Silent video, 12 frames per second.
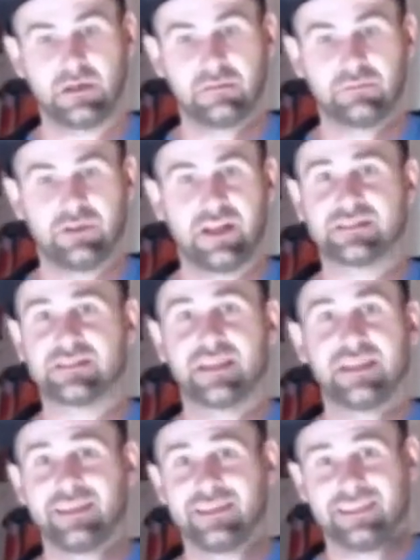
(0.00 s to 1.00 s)
Plus,
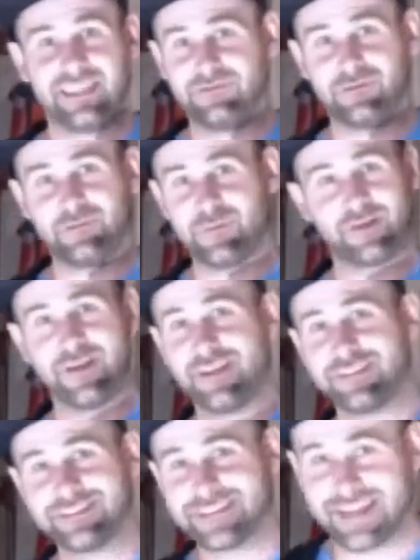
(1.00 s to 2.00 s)
if you've been
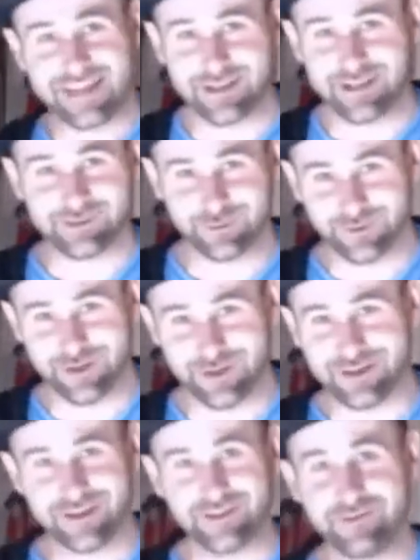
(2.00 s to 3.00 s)
around the tiny house world long
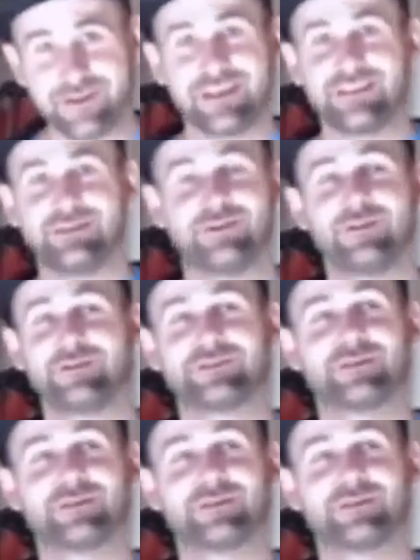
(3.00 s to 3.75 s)
enough, there's a